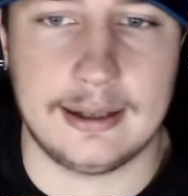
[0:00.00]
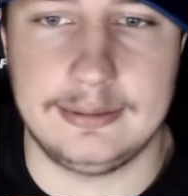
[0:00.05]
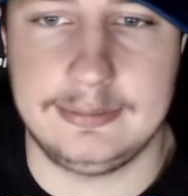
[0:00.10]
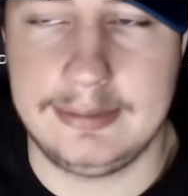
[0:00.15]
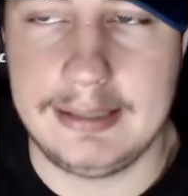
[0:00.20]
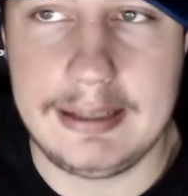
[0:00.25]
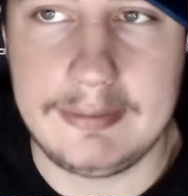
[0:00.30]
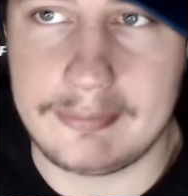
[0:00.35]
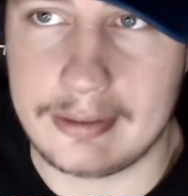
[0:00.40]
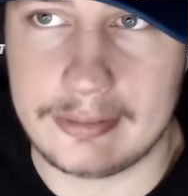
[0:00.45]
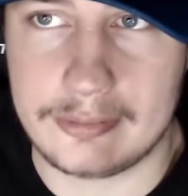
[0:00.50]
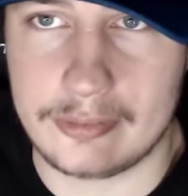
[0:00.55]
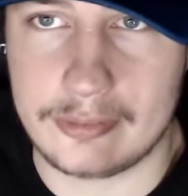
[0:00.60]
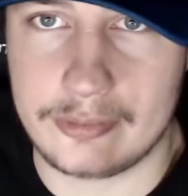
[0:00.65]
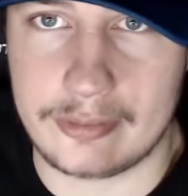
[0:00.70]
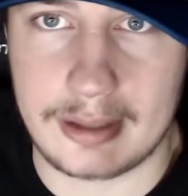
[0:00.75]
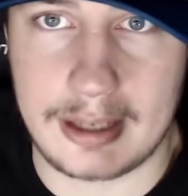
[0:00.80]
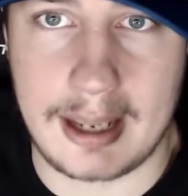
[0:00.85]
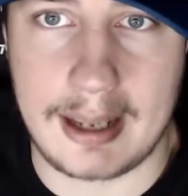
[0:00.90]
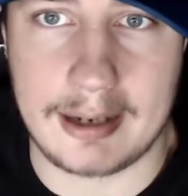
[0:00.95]

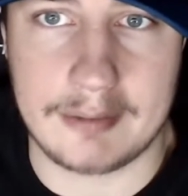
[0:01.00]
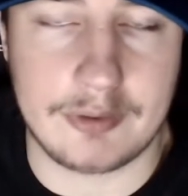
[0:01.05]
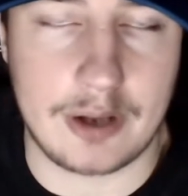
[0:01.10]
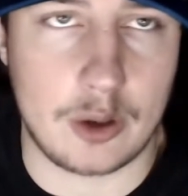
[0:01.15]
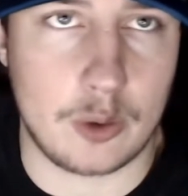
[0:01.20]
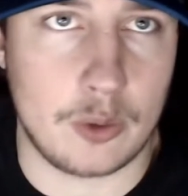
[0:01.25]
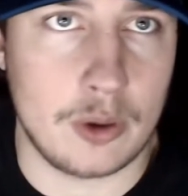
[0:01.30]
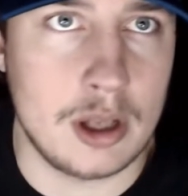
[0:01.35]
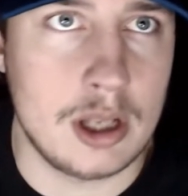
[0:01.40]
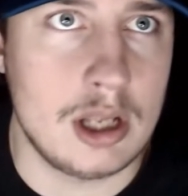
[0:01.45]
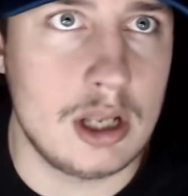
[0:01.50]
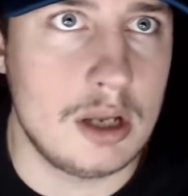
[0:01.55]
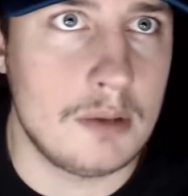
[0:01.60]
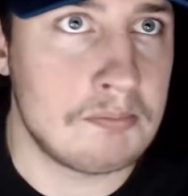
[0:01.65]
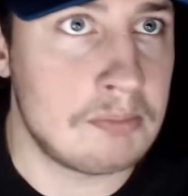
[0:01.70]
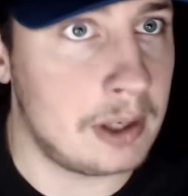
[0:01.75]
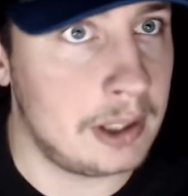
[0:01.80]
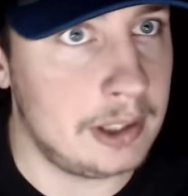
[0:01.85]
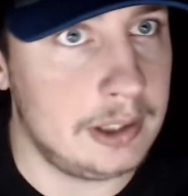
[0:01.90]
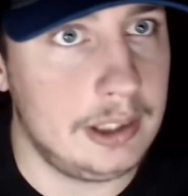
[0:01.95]
defenses in the NFL,
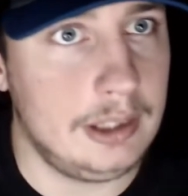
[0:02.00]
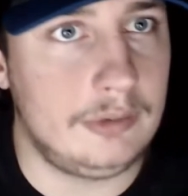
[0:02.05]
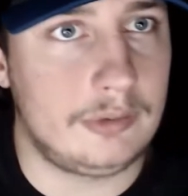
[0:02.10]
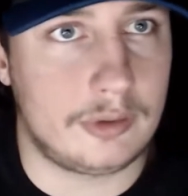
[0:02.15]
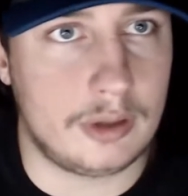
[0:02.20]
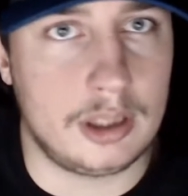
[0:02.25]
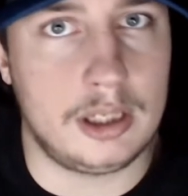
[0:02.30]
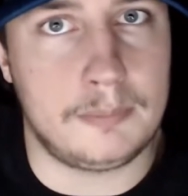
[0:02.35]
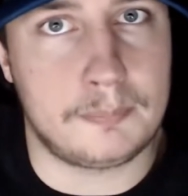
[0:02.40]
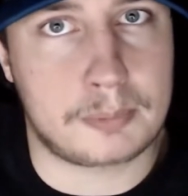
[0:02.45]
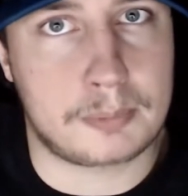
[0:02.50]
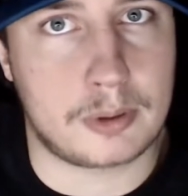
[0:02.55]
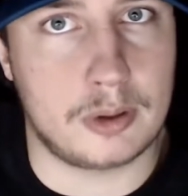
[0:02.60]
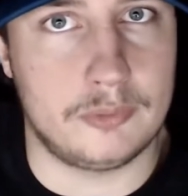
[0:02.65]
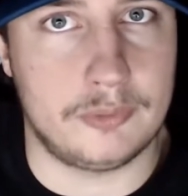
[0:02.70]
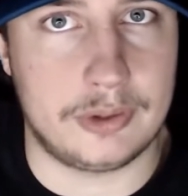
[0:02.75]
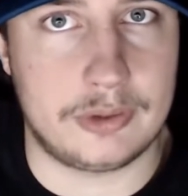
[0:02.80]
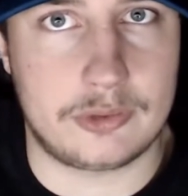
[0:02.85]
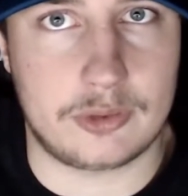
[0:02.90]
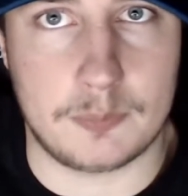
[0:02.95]
but it's going to
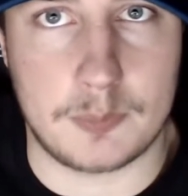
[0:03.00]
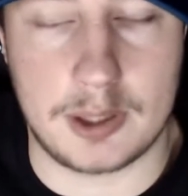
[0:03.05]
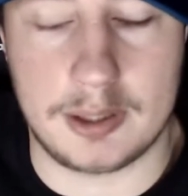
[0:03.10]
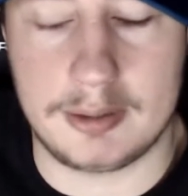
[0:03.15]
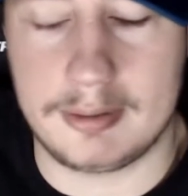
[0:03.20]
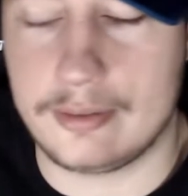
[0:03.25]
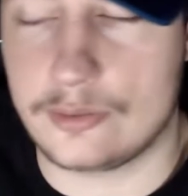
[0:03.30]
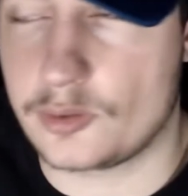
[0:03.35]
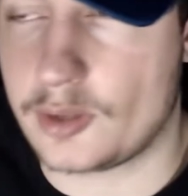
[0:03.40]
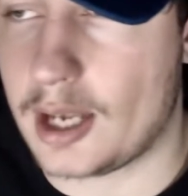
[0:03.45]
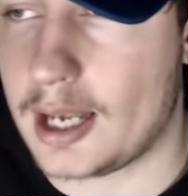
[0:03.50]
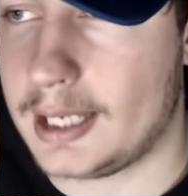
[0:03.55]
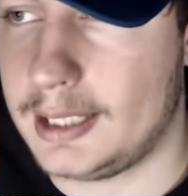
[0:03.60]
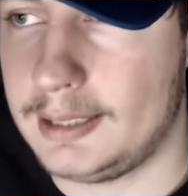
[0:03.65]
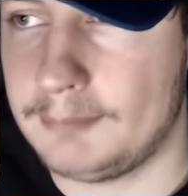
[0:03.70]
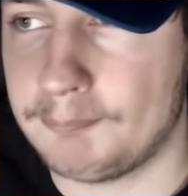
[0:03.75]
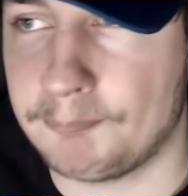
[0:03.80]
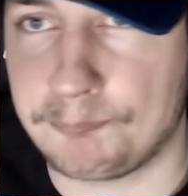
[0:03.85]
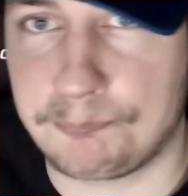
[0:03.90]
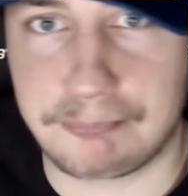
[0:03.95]
improve it somewhat. This
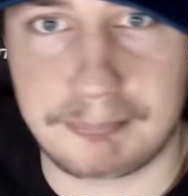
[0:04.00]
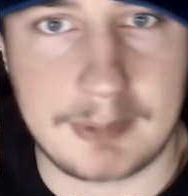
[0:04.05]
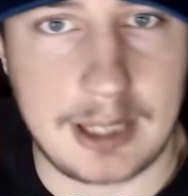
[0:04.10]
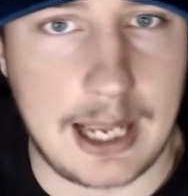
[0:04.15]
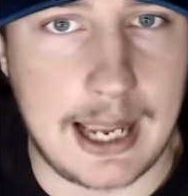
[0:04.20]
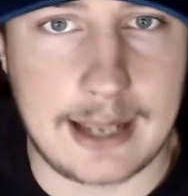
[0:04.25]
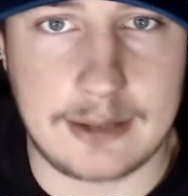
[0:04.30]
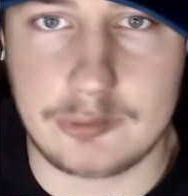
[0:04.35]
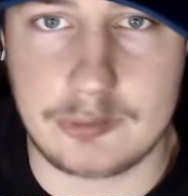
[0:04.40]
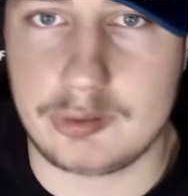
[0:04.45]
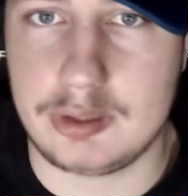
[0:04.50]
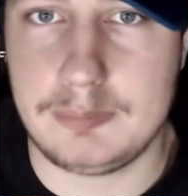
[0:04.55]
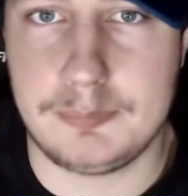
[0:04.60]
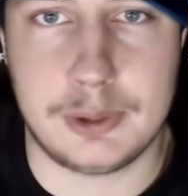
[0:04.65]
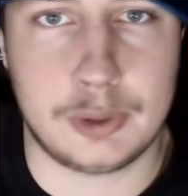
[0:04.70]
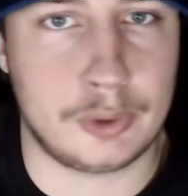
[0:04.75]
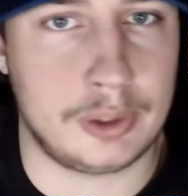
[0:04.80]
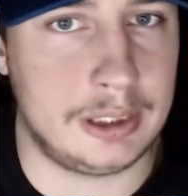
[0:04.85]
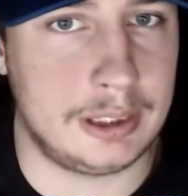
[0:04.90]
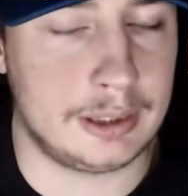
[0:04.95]
guy has the
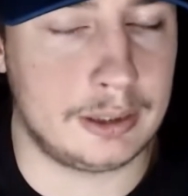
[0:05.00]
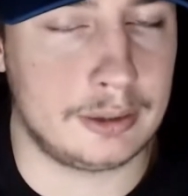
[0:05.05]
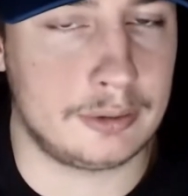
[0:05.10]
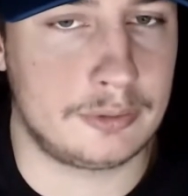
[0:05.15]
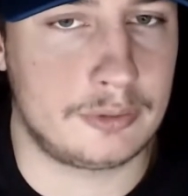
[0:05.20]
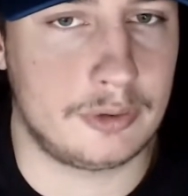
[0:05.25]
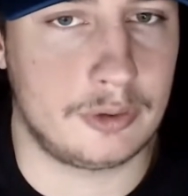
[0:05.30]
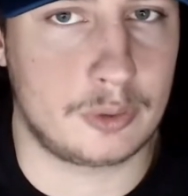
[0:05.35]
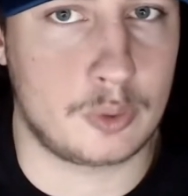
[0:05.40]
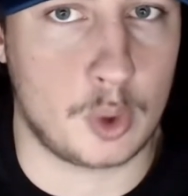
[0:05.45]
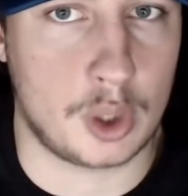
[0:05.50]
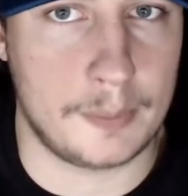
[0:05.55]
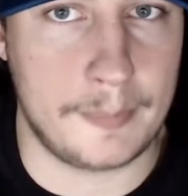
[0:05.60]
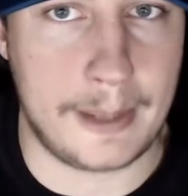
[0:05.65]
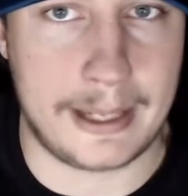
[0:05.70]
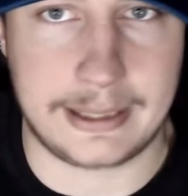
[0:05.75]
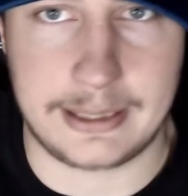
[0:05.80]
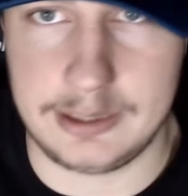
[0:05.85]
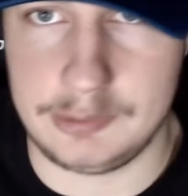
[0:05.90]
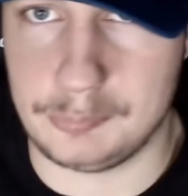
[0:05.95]
ability to get to the
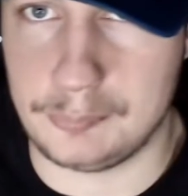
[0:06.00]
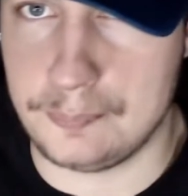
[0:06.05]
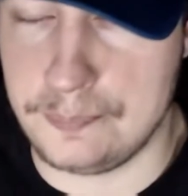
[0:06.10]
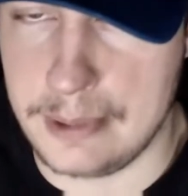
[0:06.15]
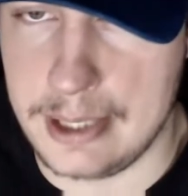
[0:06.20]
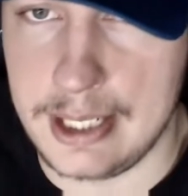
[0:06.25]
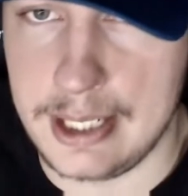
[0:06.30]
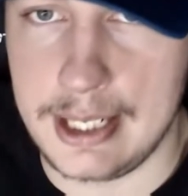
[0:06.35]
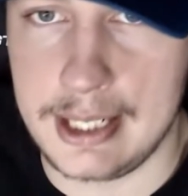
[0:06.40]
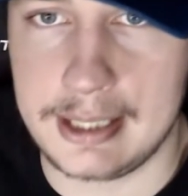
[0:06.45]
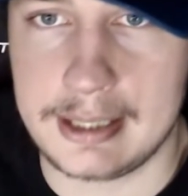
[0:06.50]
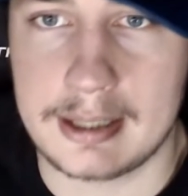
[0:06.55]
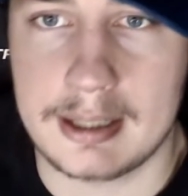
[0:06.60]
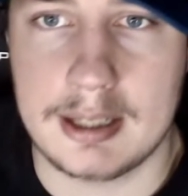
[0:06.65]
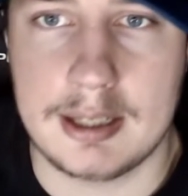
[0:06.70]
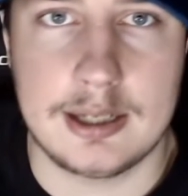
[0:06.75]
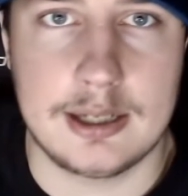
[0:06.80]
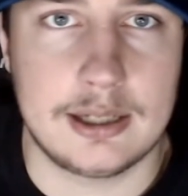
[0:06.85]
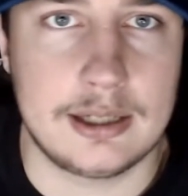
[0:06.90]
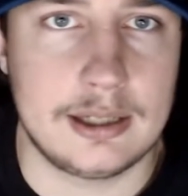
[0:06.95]
quarterback. He's big.
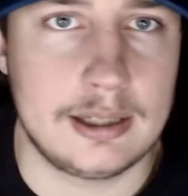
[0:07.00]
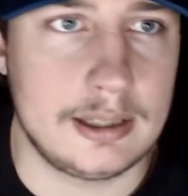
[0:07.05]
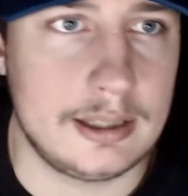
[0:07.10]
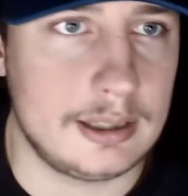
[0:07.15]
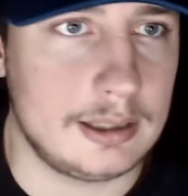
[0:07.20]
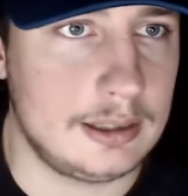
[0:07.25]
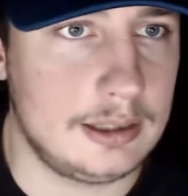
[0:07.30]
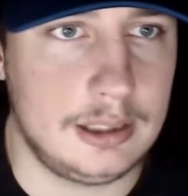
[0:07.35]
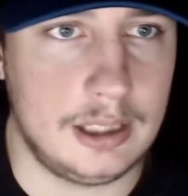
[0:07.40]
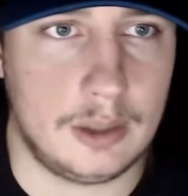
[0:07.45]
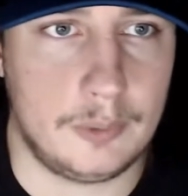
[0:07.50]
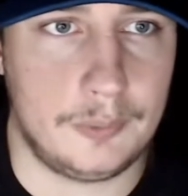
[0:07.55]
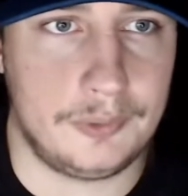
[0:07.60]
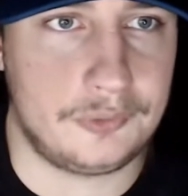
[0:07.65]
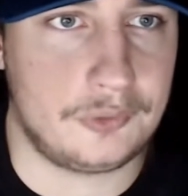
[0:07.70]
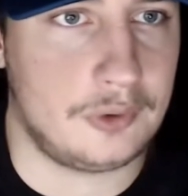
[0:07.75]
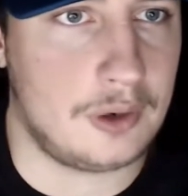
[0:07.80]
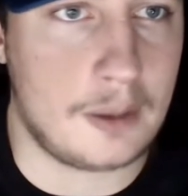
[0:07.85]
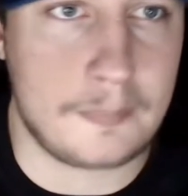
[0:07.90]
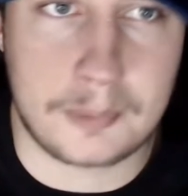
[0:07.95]
You know,
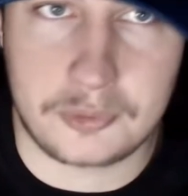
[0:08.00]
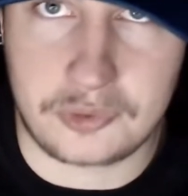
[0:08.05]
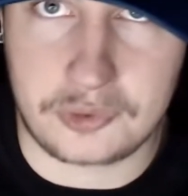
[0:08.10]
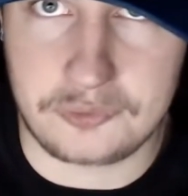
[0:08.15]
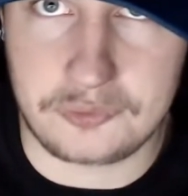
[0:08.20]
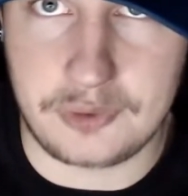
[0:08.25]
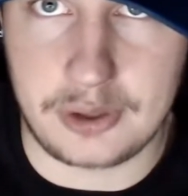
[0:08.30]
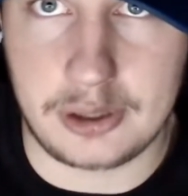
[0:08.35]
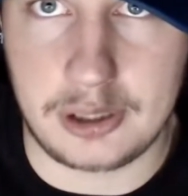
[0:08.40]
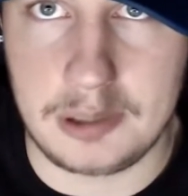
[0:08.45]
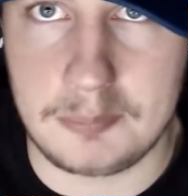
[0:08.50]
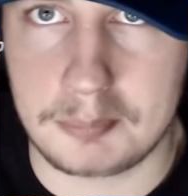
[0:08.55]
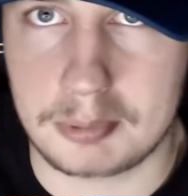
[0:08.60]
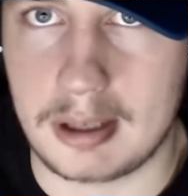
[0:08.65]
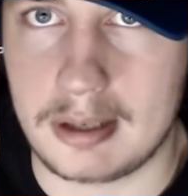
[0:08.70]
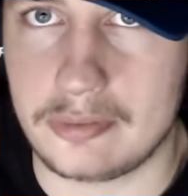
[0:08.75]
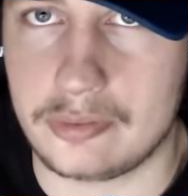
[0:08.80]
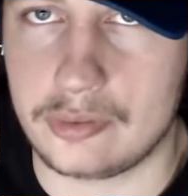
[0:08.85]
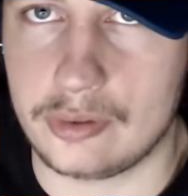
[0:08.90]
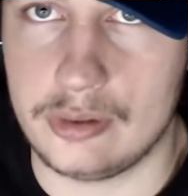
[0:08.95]
his numbers are very
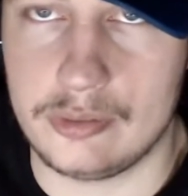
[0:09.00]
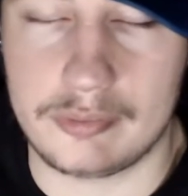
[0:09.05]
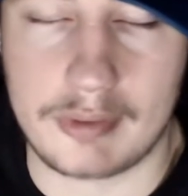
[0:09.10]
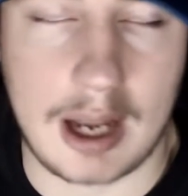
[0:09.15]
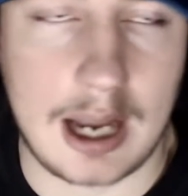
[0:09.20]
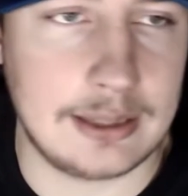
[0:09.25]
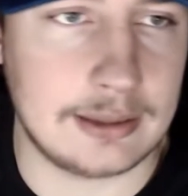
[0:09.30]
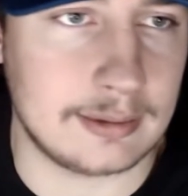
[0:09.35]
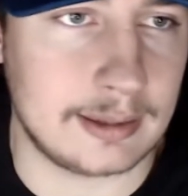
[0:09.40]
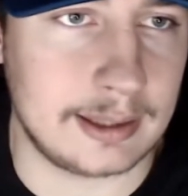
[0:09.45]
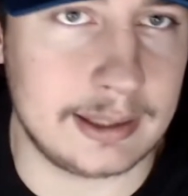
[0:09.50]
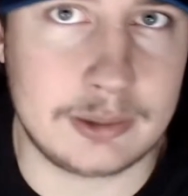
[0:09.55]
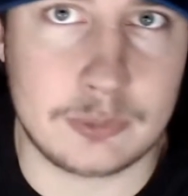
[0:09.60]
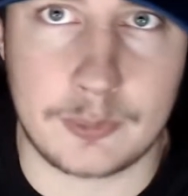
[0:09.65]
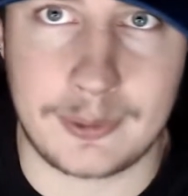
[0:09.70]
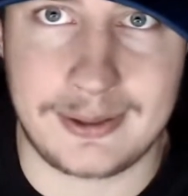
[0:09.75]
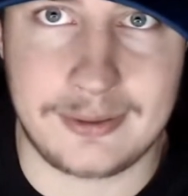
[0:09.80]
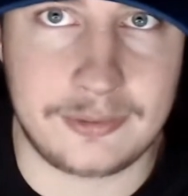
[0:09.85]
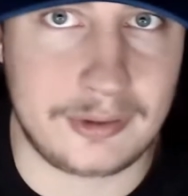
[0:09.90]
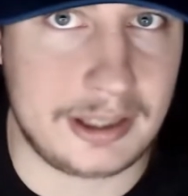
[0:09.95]
impressive. I like
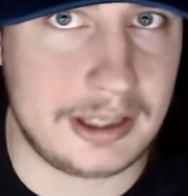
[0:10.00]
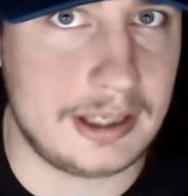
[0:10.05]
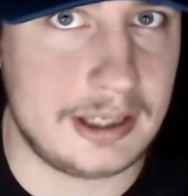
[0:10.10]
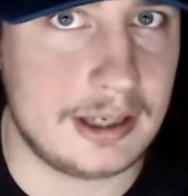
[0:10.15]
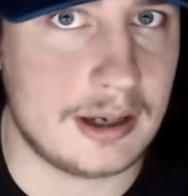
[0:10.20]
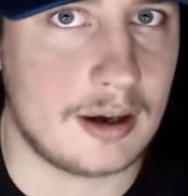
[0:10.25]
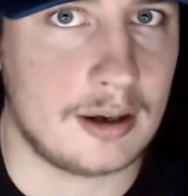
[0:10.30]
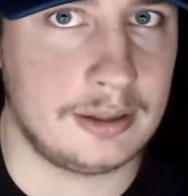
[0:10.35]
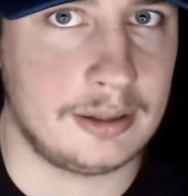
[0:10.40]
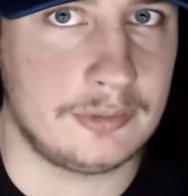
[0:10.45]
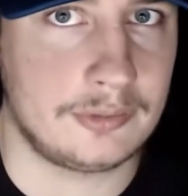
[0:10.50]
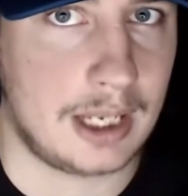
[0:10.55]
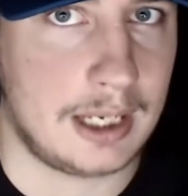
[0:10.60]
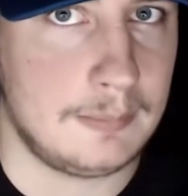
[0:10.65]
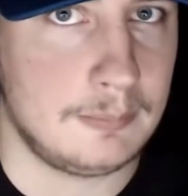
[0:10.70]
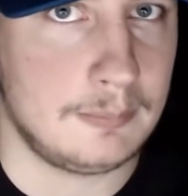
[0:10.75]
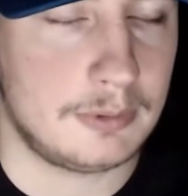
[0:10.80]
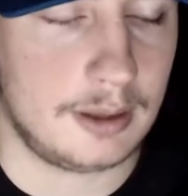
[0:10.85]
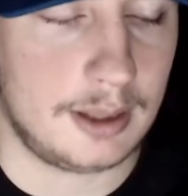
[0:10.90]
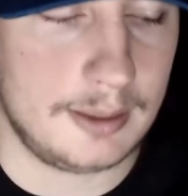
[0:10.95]
what I see on his
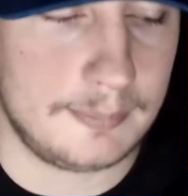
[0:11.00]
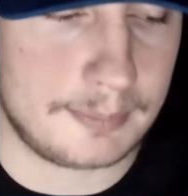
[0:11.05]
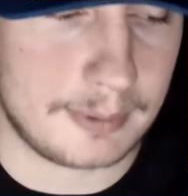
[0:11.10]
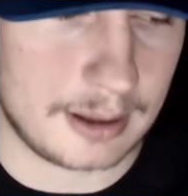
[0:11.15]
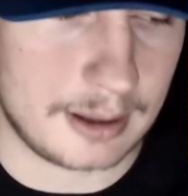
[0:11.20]
game tape.